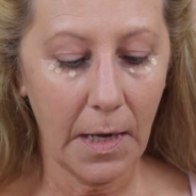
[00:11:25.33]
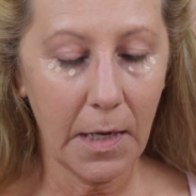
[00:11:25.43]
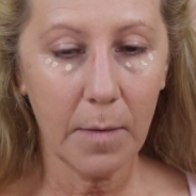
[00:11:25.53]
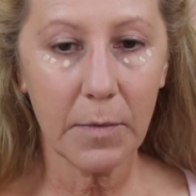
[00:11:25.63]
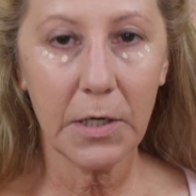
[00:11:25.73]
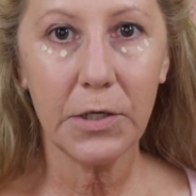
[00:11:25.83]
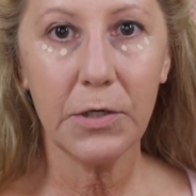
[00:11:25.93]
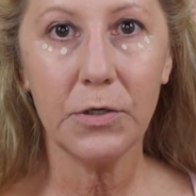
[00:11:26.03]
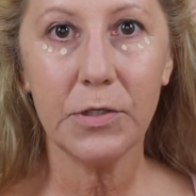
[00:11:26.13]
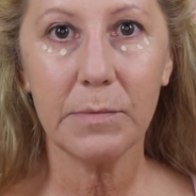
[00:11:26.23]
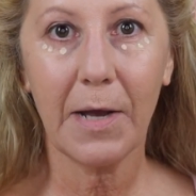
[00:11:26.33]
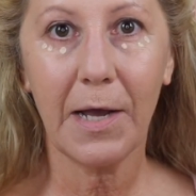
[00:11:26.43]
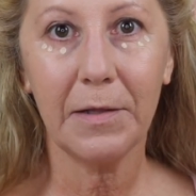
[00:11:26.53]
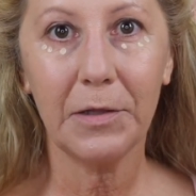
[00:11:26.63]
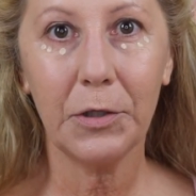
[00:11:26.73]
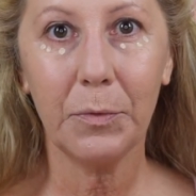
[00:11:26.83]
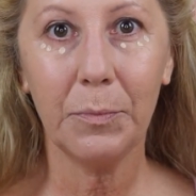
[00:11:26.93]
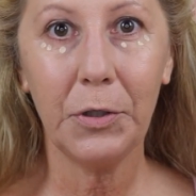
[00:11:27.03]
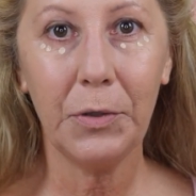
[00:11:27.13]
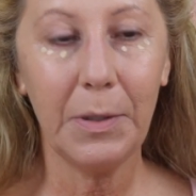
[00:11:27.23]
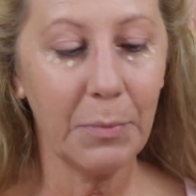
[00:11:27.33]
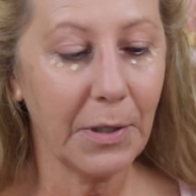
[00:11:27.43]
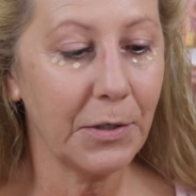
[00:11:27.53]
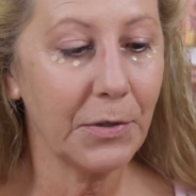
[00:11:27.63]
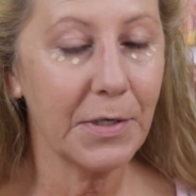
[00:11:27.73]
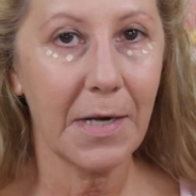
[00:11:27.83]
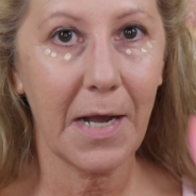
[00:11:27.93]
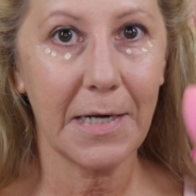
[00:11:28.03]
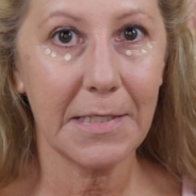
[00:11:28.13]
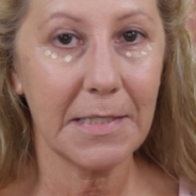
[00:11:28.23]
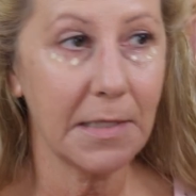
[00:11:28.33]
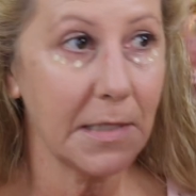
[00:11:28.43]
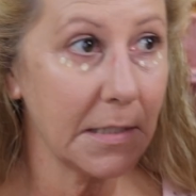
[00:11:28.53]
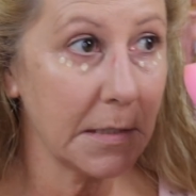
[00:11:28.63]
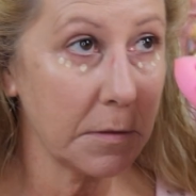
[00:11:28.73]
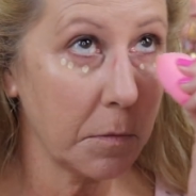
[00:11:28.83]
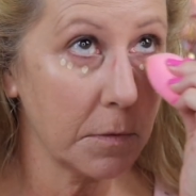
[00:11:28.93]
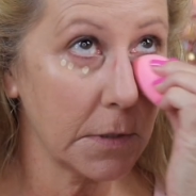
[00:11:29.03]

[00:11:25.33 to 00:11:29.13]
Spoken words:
And I'm going to use my little beauty blender to kind of set this,